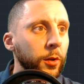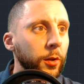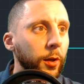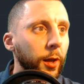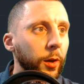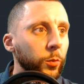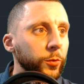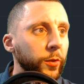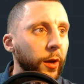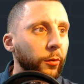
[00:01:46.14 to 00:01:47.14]
And we'll
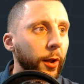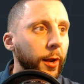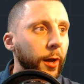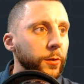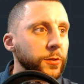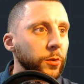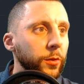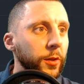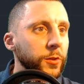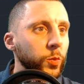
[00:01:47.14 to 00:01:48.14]
do that right now. So
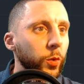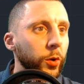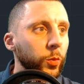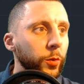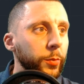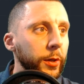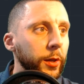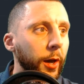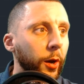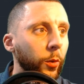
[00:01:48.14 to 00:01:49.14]
this one would
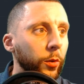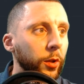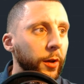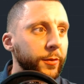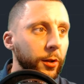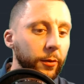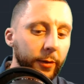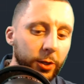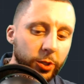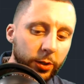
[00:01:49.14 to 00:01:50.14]
be our left
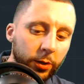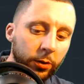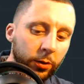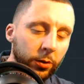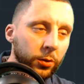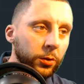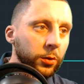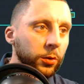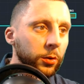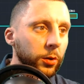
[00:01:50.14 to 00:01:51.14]
elevation.
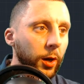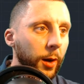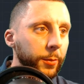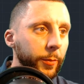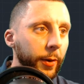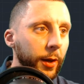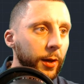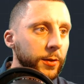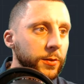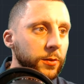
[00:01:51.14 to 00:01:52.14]
Copy
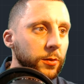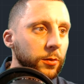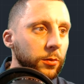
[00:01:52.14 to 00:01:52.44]
paste.